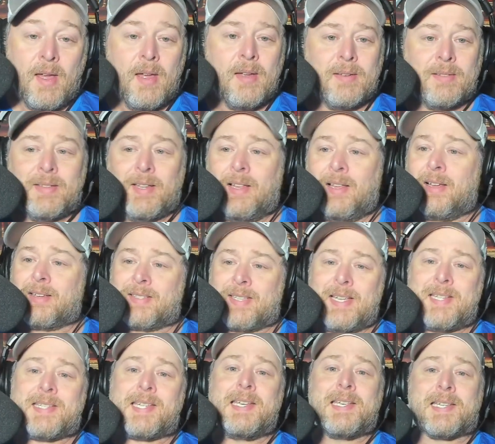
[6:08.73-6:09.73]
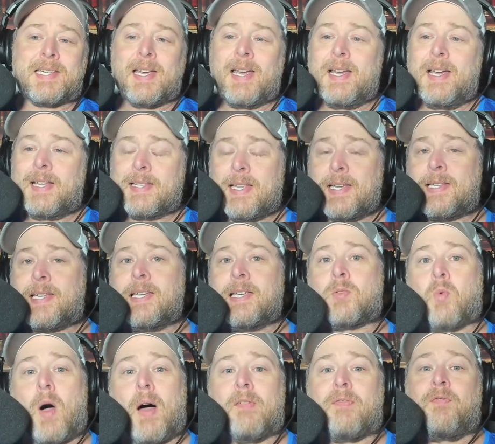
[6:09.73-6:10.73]
Look, this is
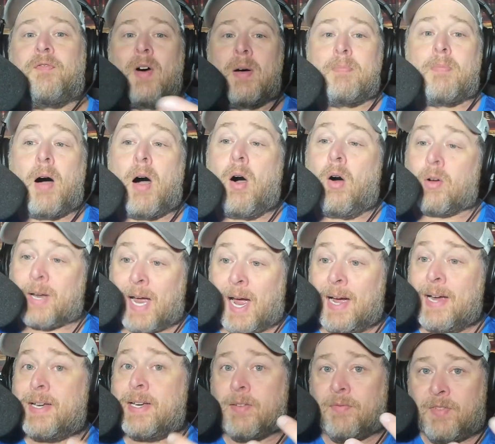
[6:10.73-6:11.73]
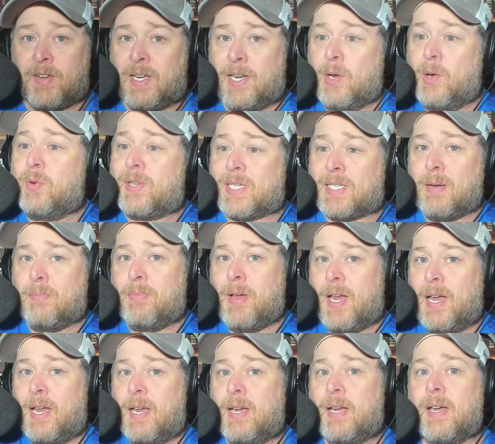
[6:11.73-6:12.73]
what football kind of used to
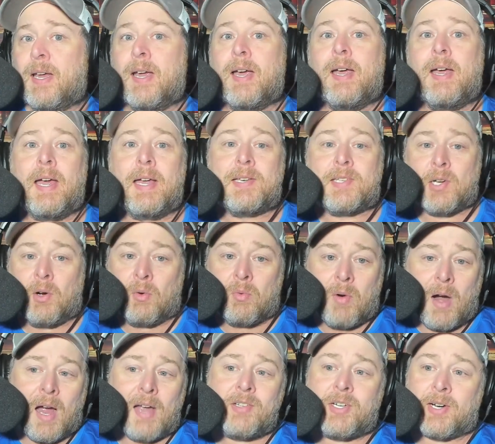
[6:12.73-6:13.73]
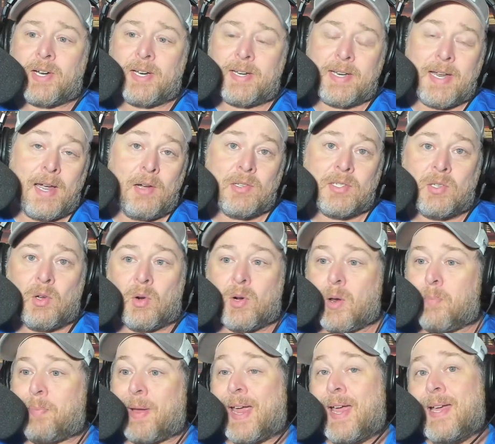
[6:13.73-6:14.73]
be until Roger Goodell sort
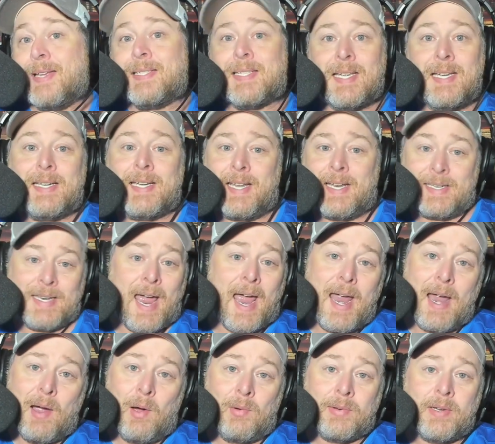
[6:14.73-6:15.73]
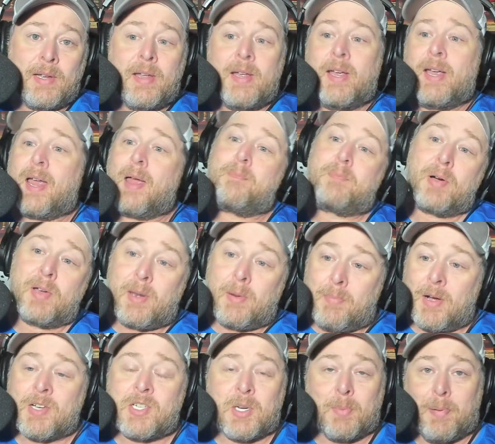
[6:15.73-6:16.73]
of pansied it down and put a
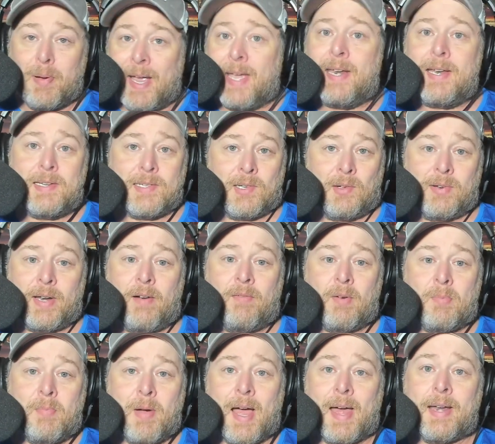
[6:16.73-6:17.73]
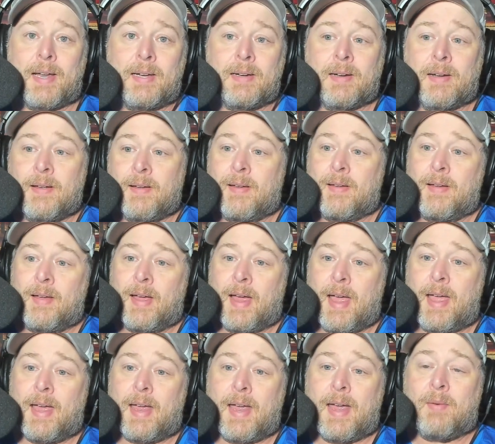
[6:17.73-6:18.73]
bunch of panties on everybody
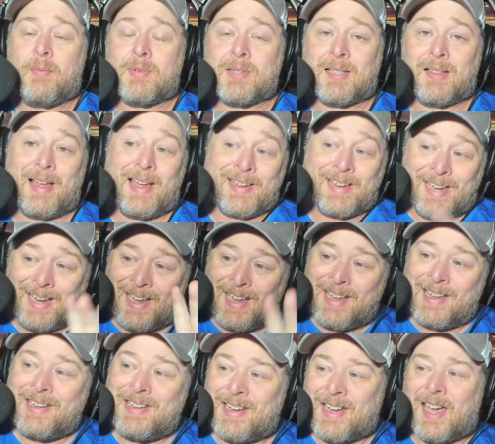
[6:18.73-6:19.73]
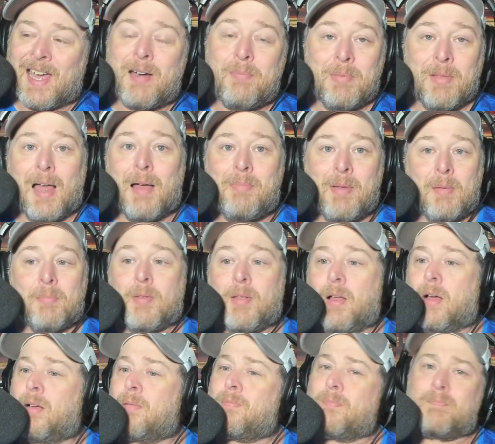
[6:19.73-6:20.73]
and was like, hey, you got to blah, blah,
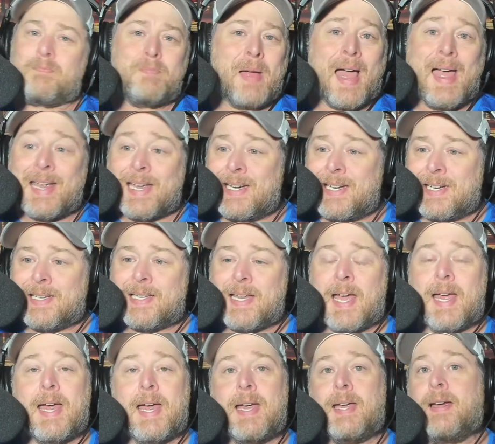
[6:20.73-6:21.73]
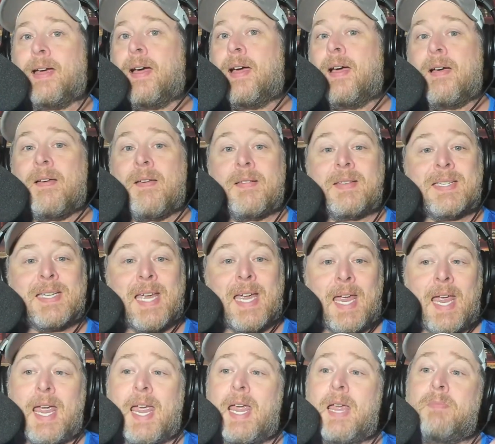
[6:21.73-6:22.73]
blah. Back in the day,
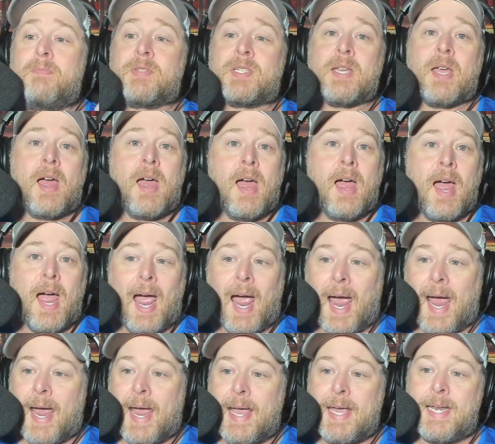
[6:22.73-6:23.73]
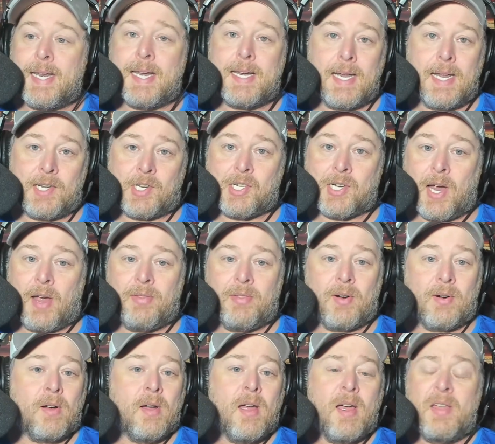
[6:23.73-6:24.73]
teams hated each
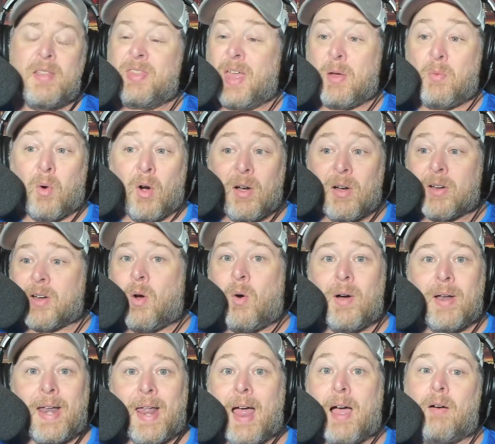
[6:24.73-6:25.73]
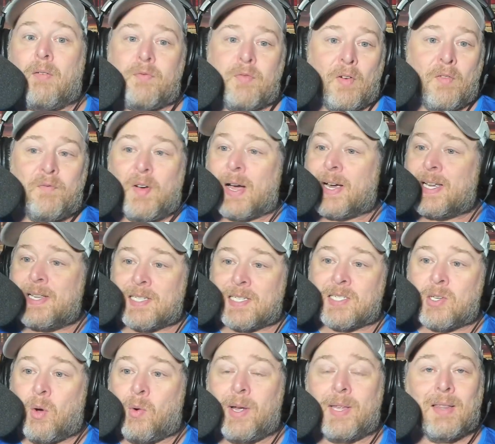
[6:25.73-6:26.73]
other. They weren't going out for fucking
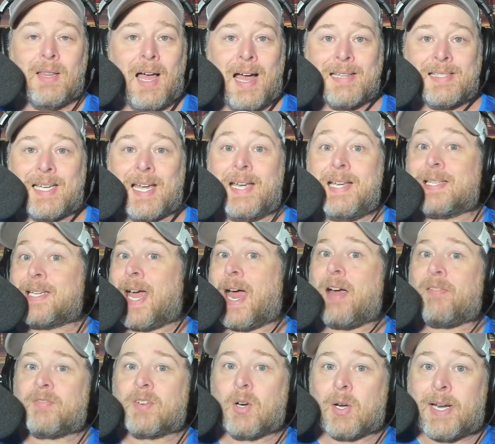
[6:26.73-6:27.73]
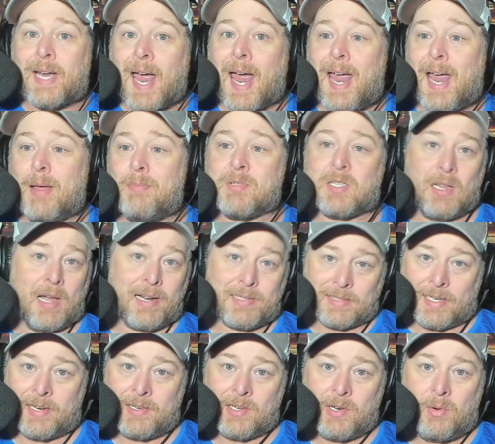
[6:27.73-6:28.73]
soy lattes after games like
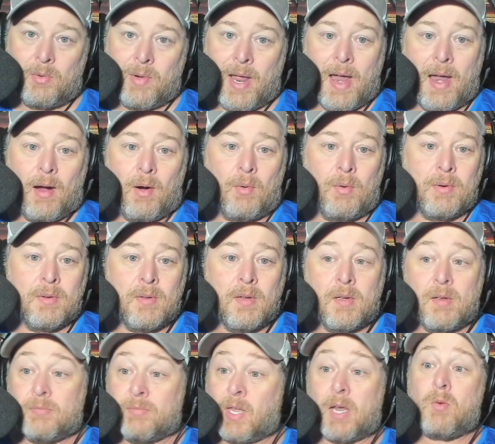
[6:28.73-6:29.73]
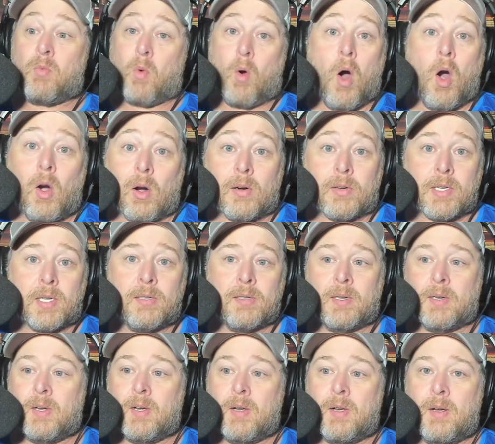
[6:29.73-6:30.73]
they do now. They weren't.
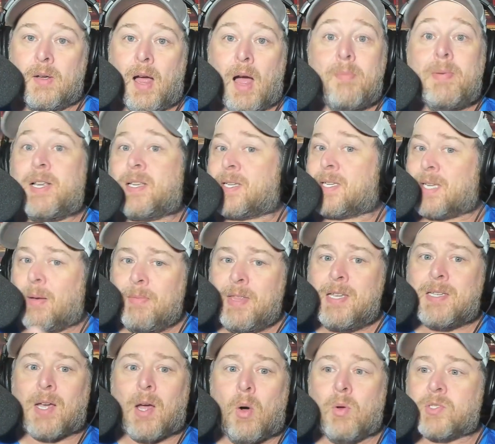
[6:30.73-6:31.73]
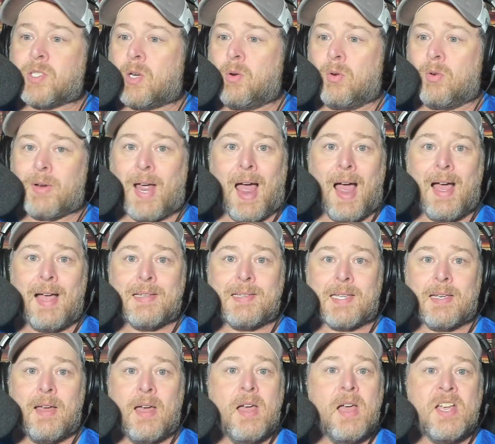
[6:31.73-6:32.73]
I mean, some of these old school
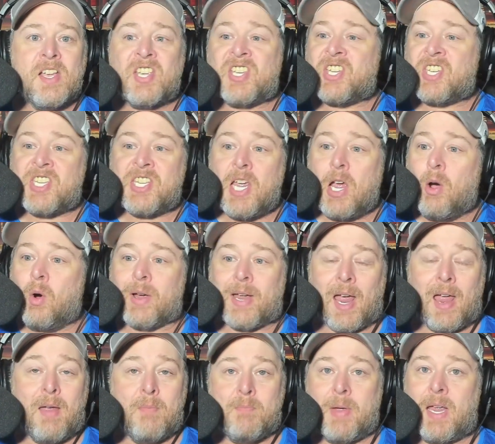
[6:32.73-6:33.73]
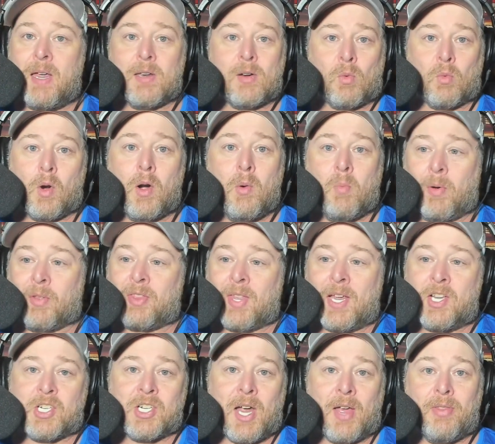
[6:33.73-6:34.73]
guys still can't be in a room with
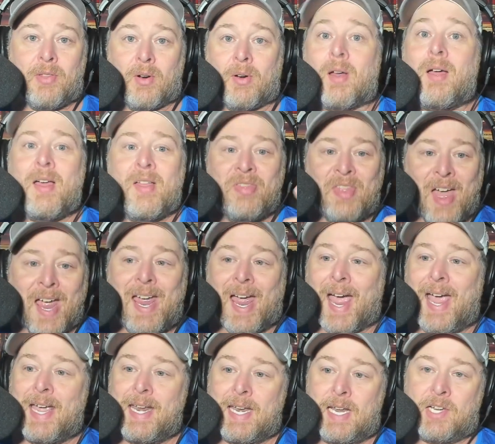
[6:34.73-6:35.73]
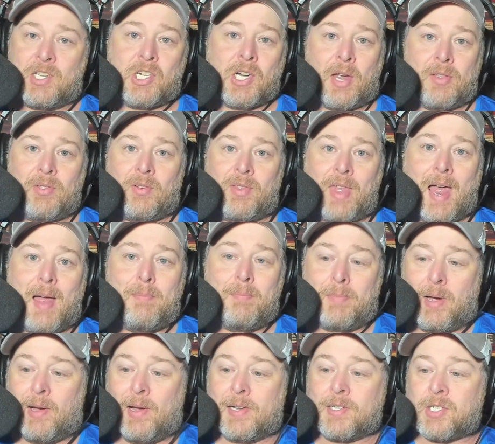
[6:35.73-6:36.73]
each other. They hate each other that
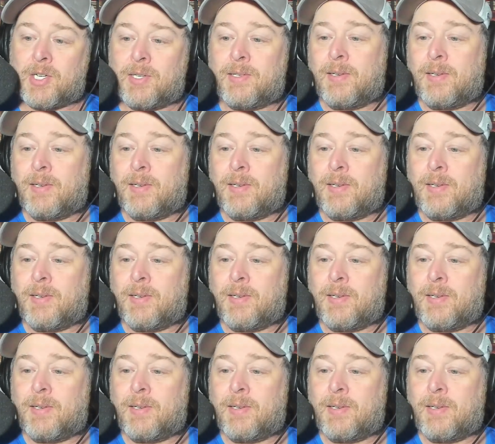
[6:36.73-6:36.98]
much.